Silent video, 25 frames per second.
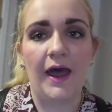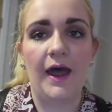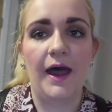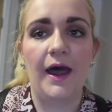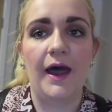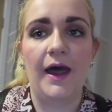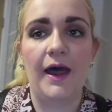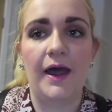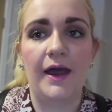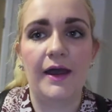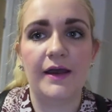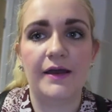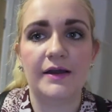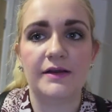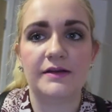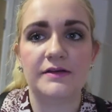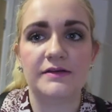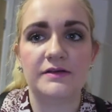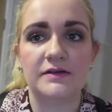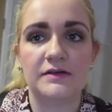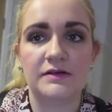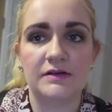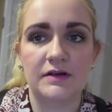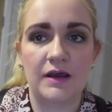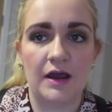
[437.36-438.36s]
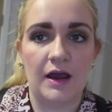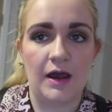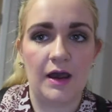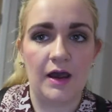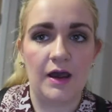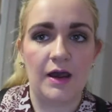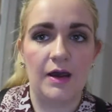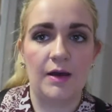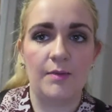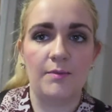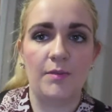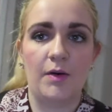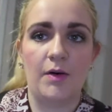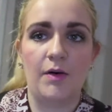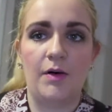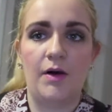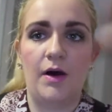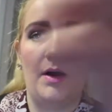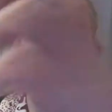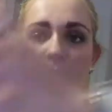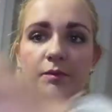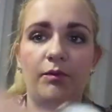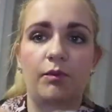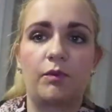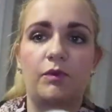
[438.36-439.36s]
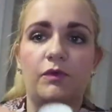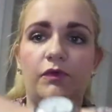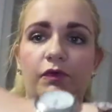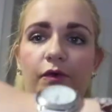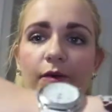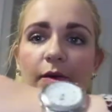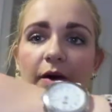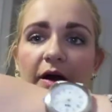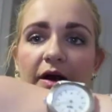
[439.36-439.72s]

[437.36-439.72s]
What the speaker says: And I'm also